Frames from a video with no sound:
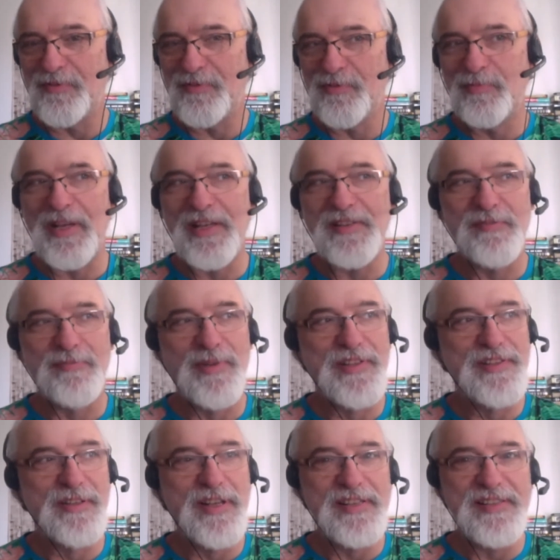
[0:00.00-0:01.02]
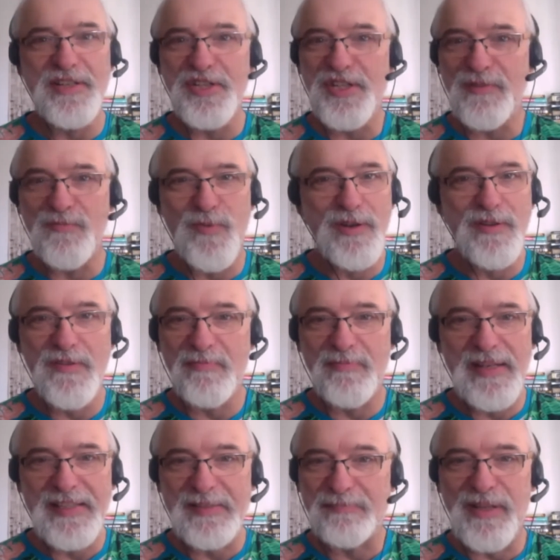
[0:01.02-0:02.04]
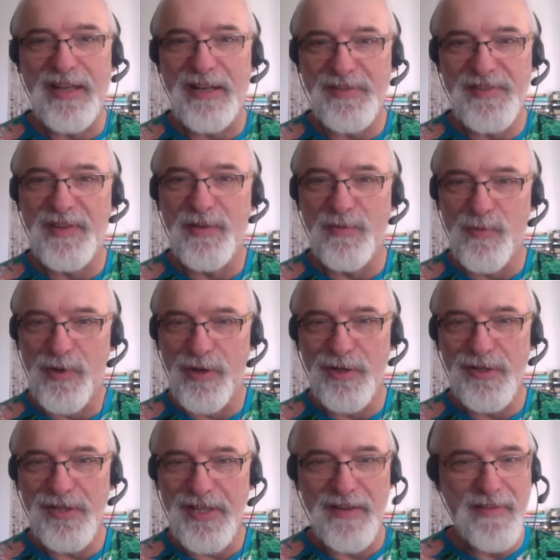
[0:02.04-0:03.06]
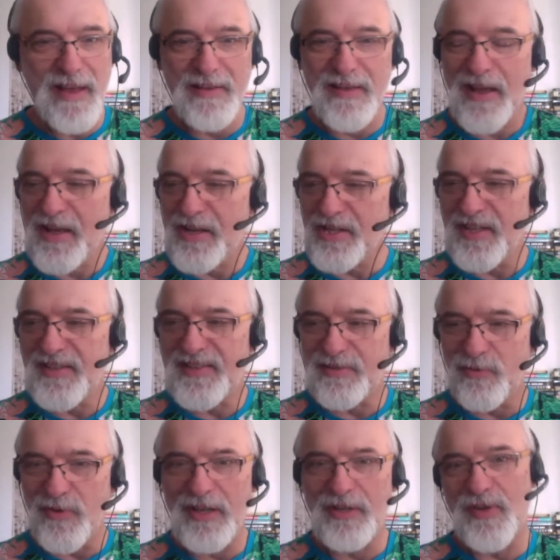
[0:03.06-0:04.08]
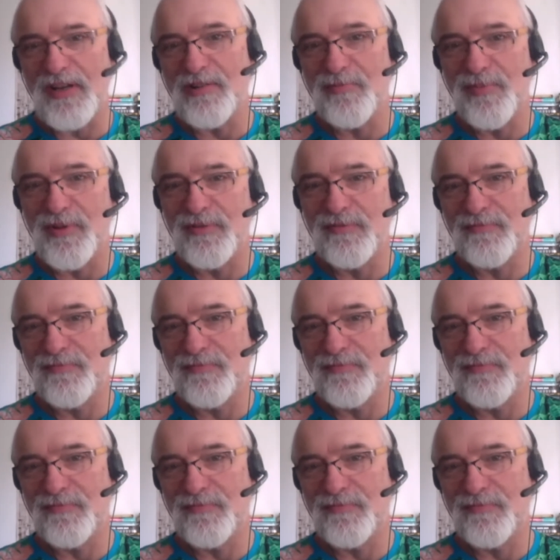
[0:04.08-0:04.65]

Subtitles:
who plays for Barcelona, isn't she one of the best players in the world? She's so incredible.